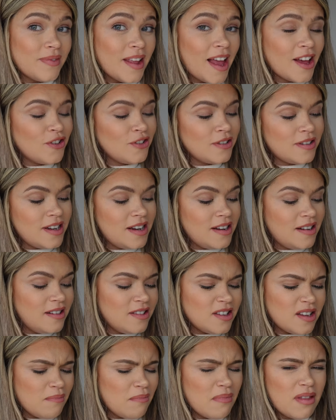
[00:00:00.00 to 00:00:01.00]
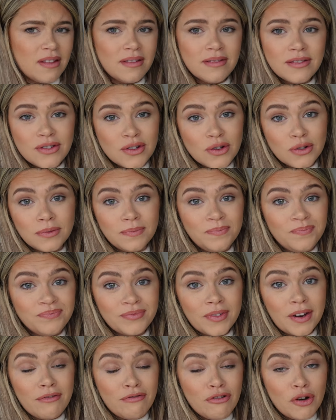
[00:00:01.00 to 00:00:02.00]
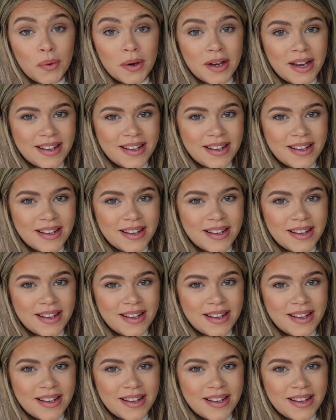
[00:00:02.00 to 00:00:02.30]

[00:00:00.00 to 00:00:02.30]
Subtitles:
I just needed something, so fruit it